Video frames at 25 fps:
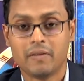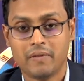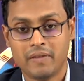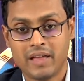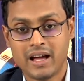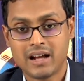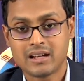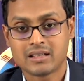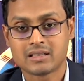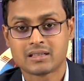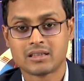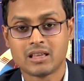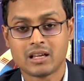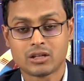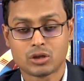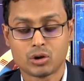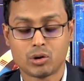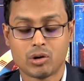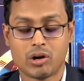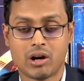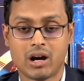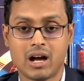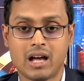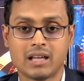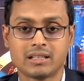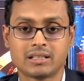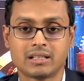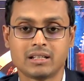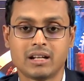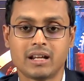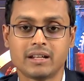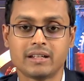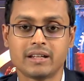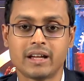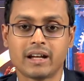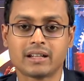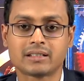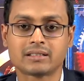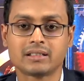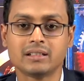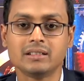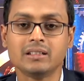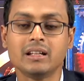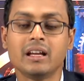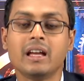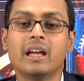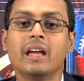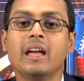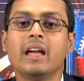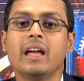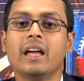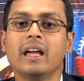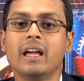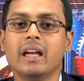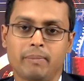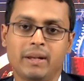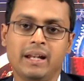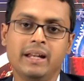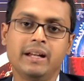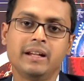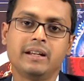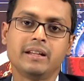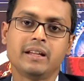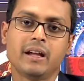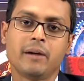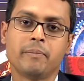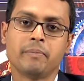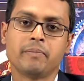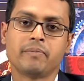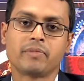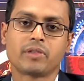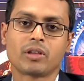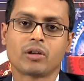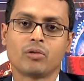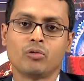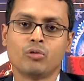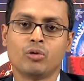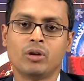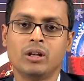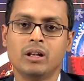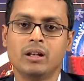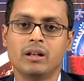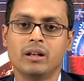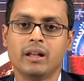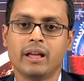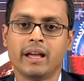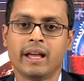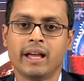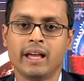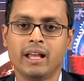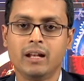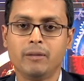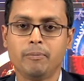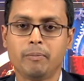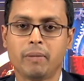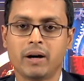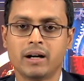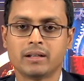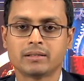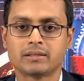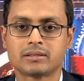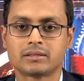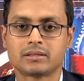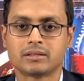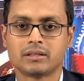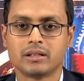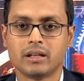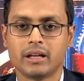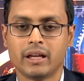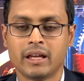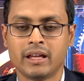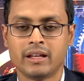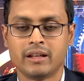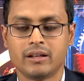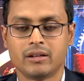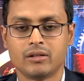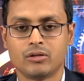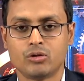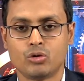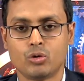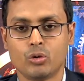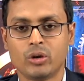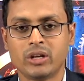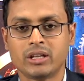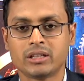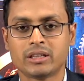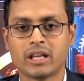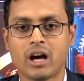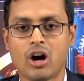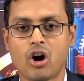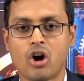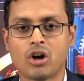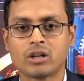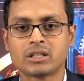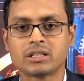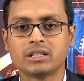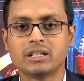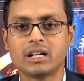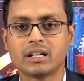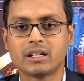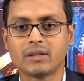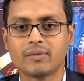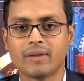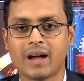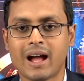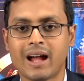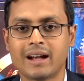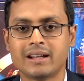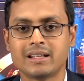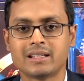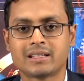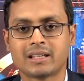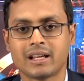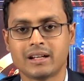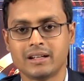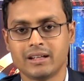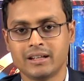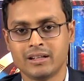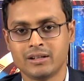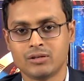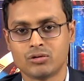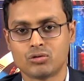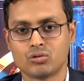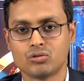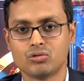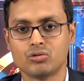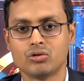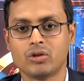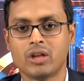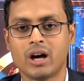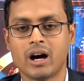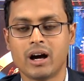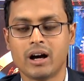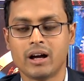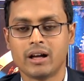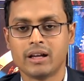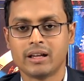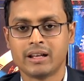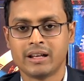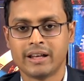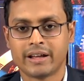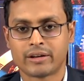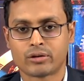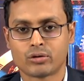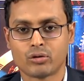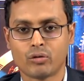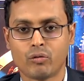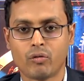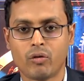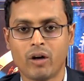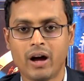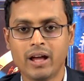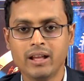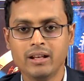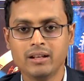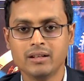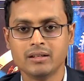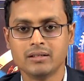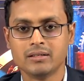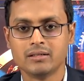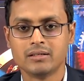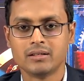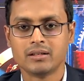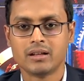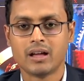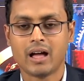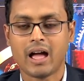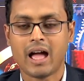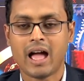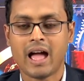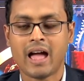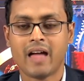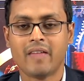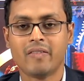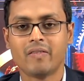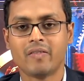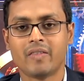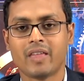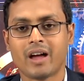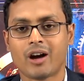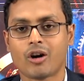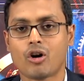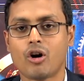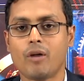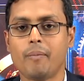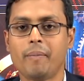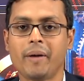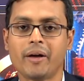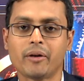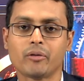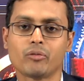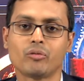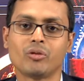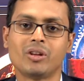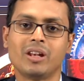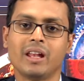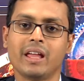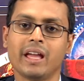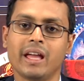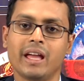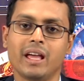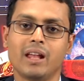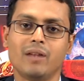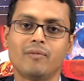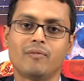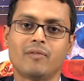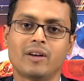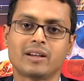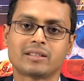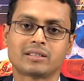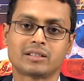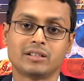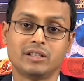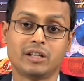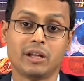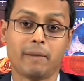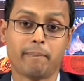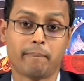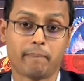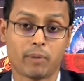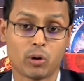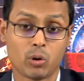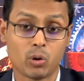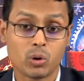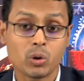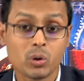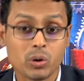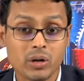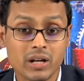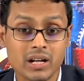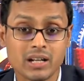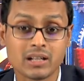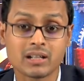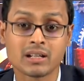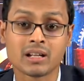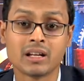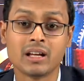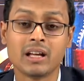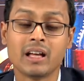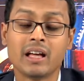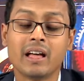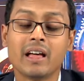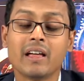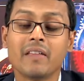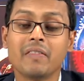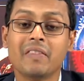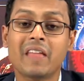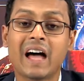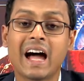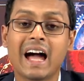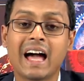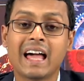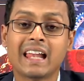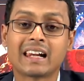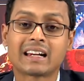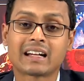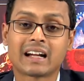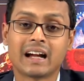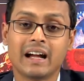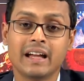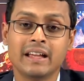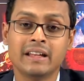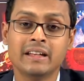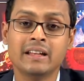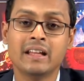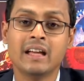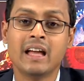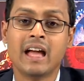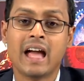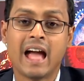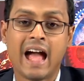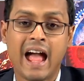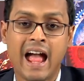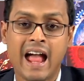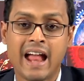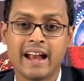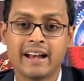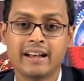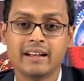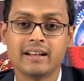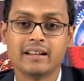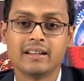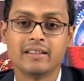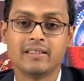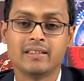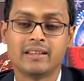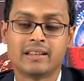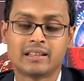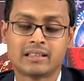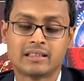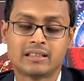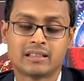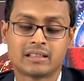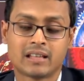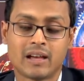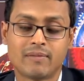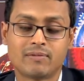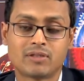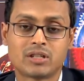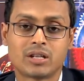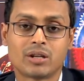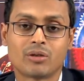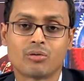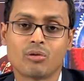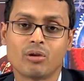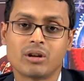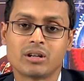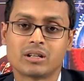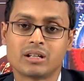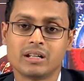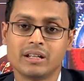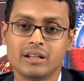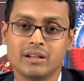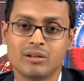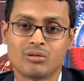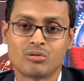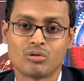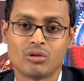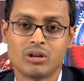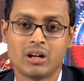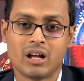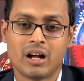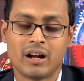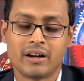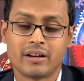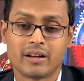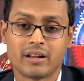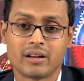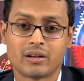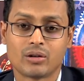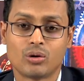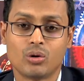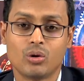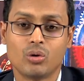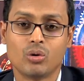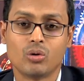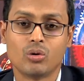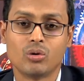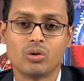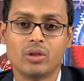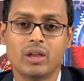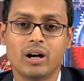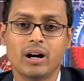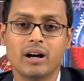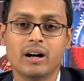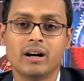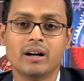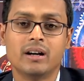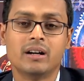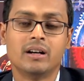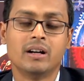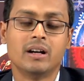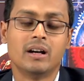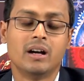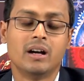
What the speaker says: That is the Sonogashira reaction. Palladium will help us in doing the oxidative addition into the electrophile, and the copper will help us deprotonate the alkyne, and subsequently it will undergo the